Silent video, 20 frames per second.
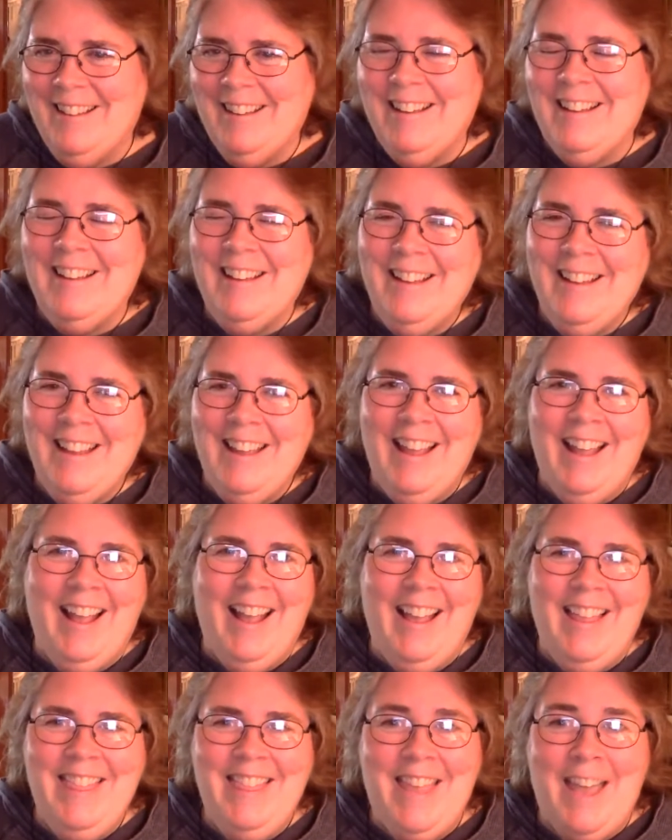
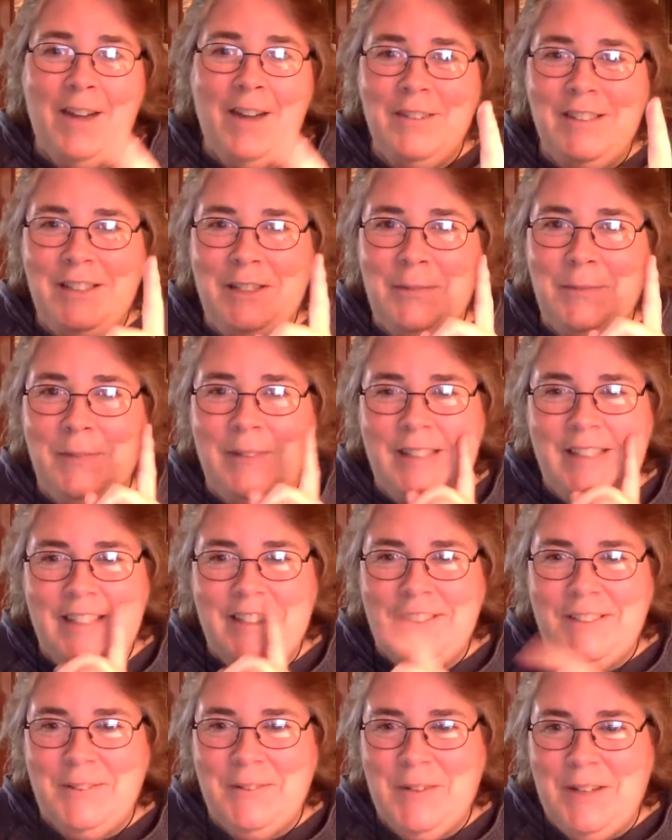That would split
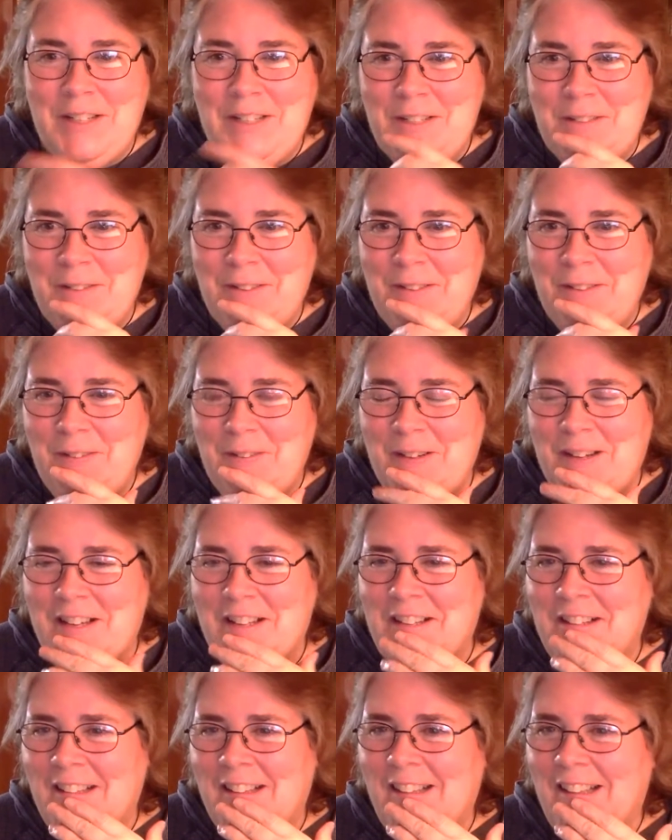your squash really well.